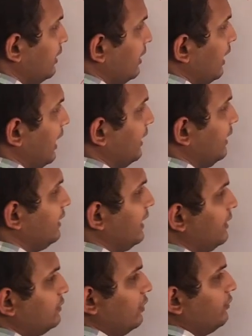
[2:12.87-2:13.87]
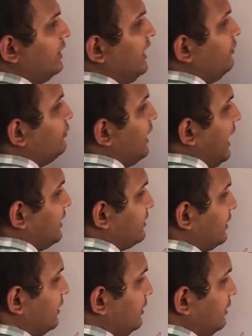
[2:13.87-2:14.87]
And in case of
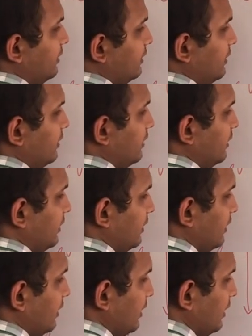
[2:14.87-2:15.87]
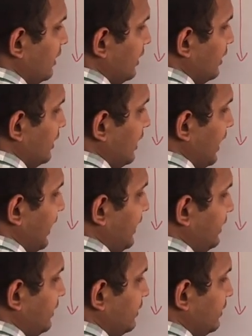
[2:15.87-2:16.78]
refraction, light